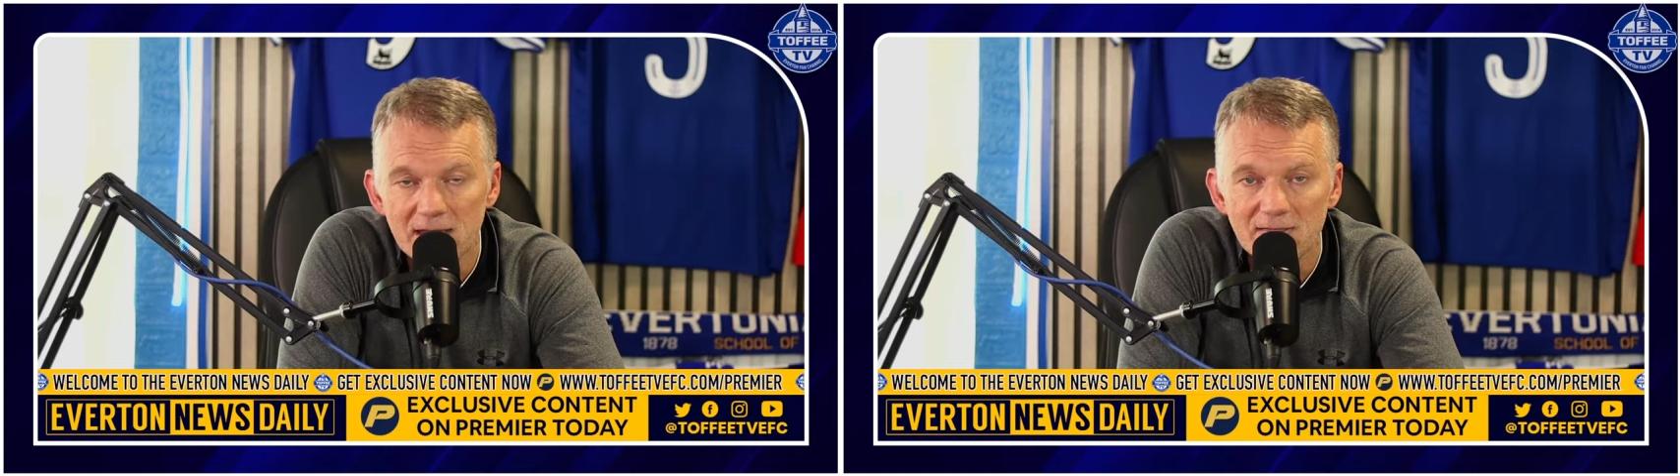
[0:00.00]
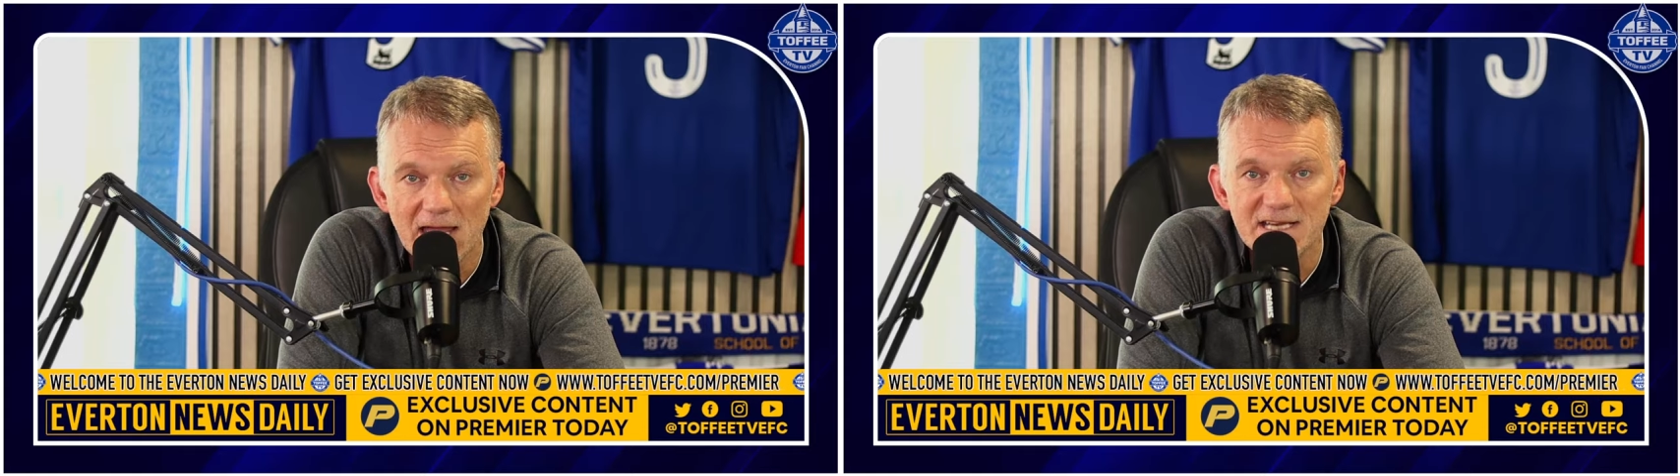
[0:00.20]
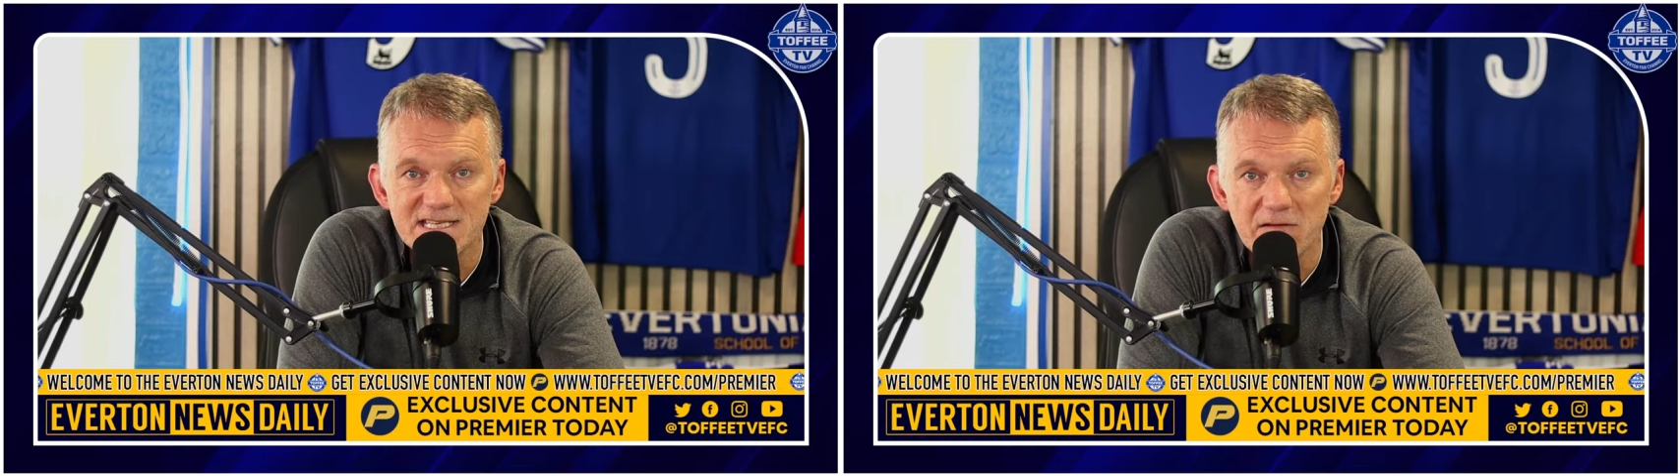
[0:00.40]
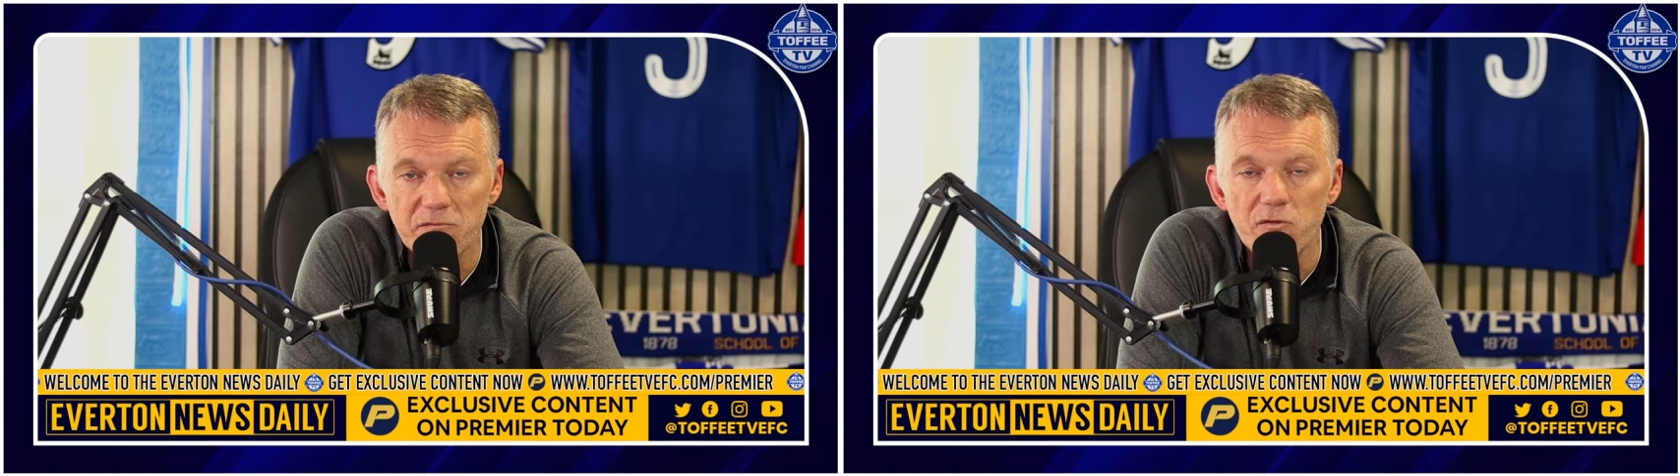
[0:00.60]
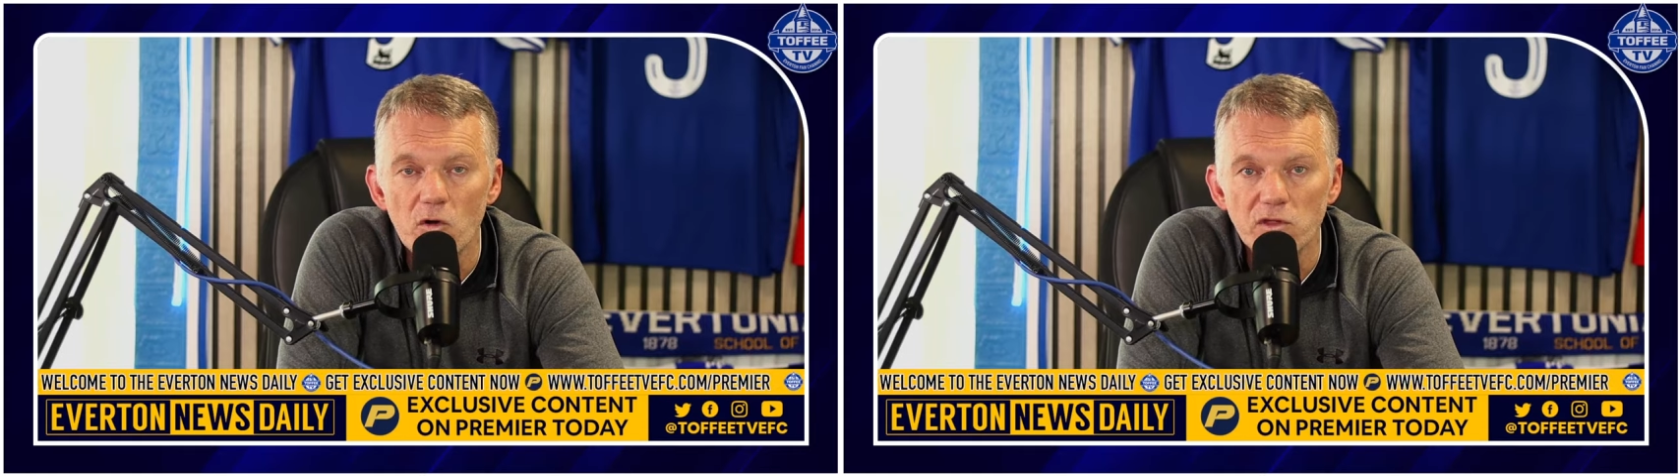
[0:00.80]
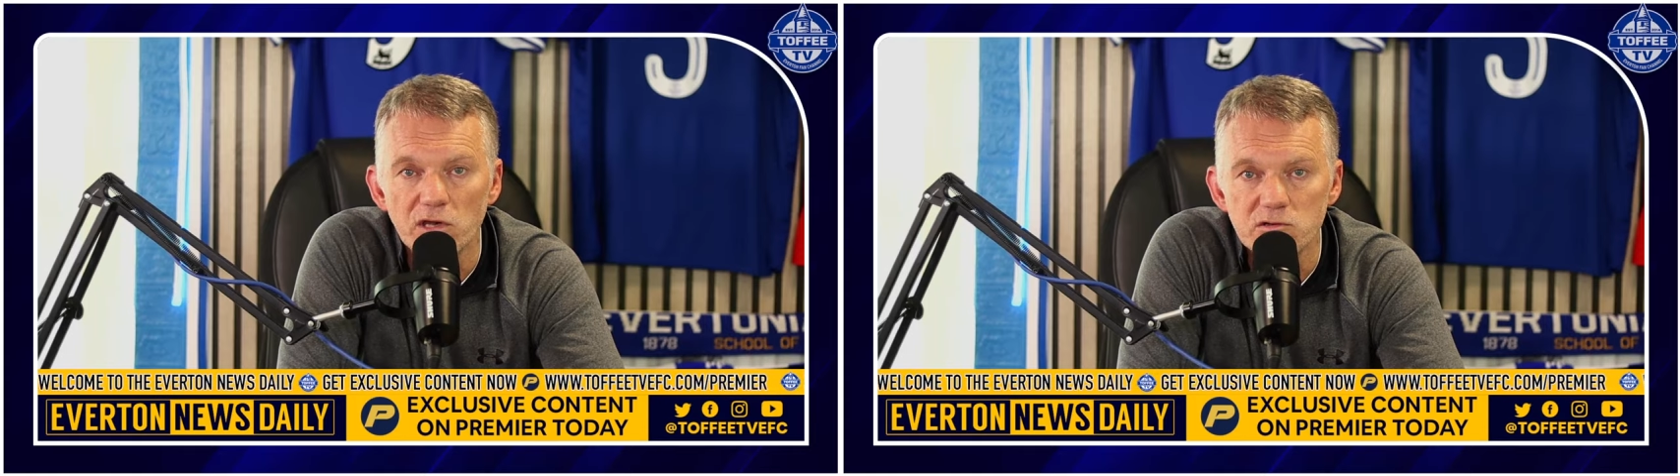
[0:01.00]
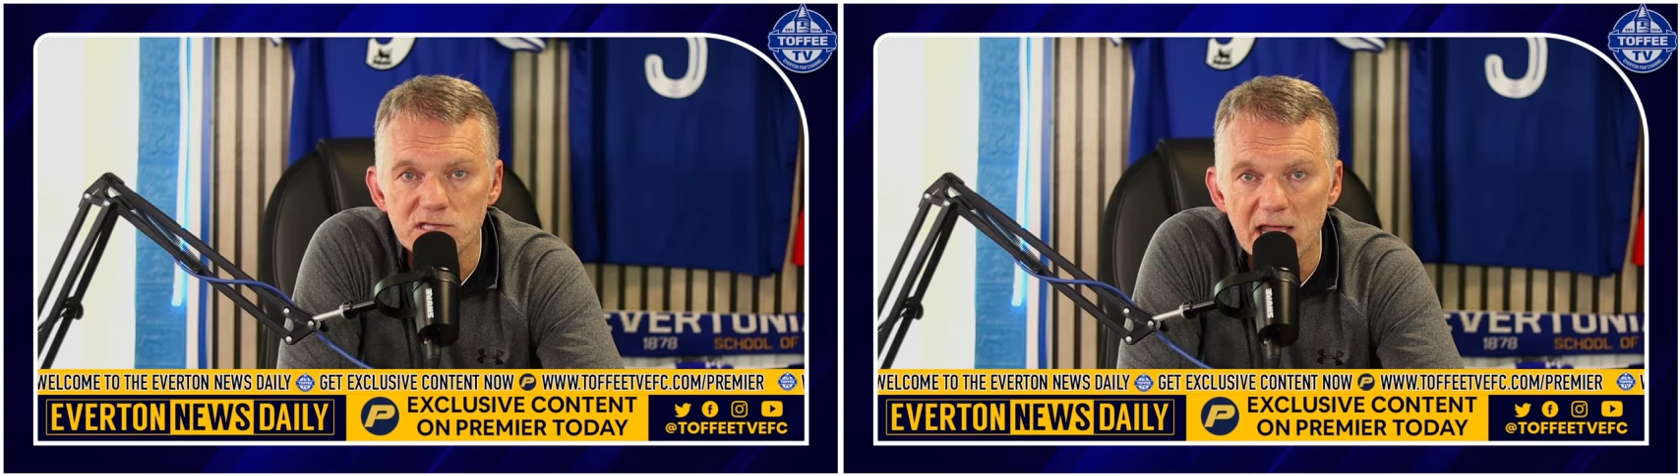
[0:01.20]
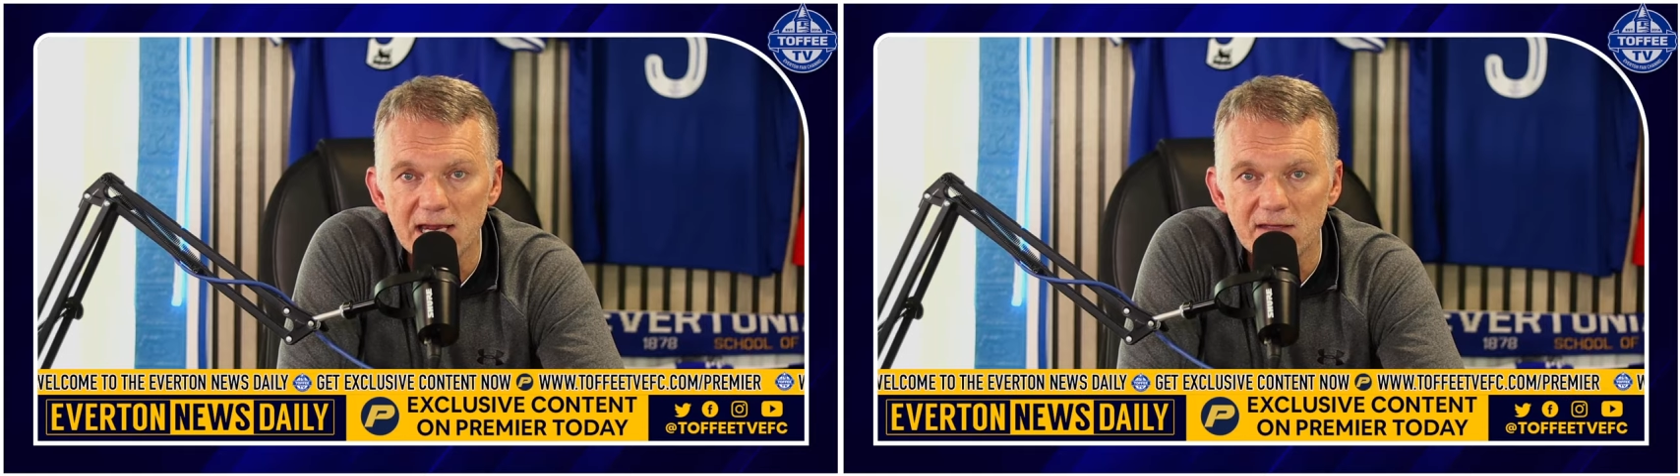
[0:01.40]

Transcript: That is it for the news daily.